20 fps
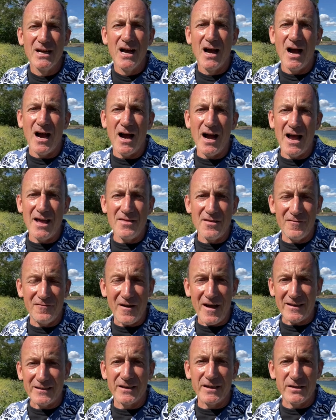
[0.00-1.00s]
And the
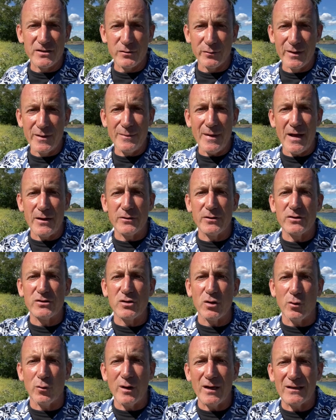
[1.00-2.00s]
fact that it's rebounded
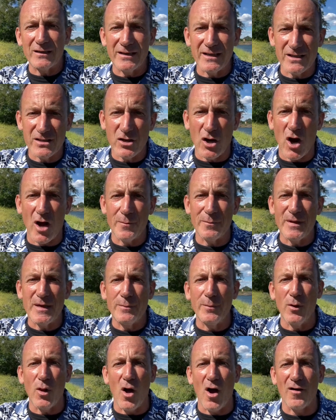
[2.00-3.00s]
so quickly has caught
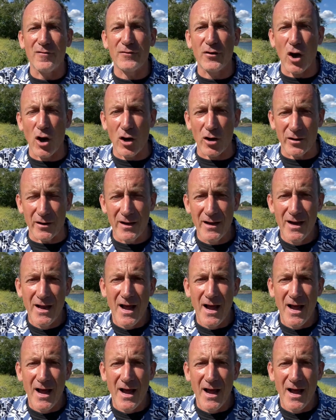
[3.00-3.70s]
people off guard.